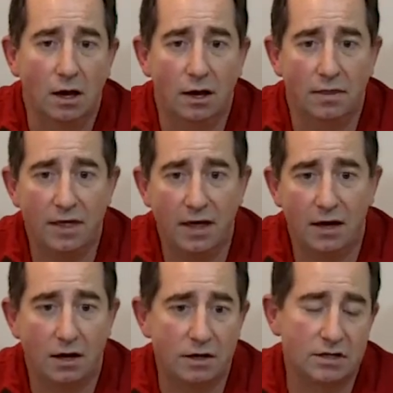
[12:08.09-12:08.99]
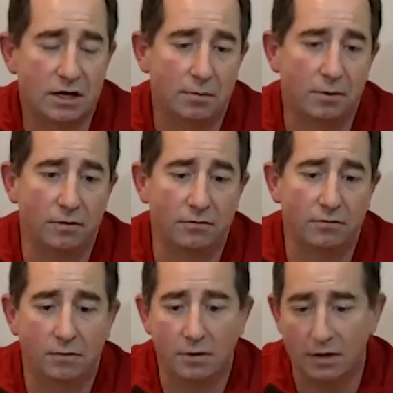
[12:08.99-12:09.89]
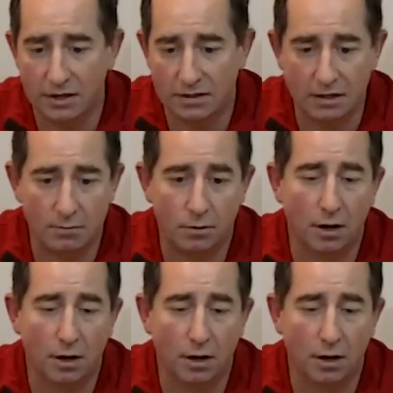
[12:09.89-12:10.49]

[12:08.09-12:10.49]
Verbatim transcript: Uh, that, on top of the eyesight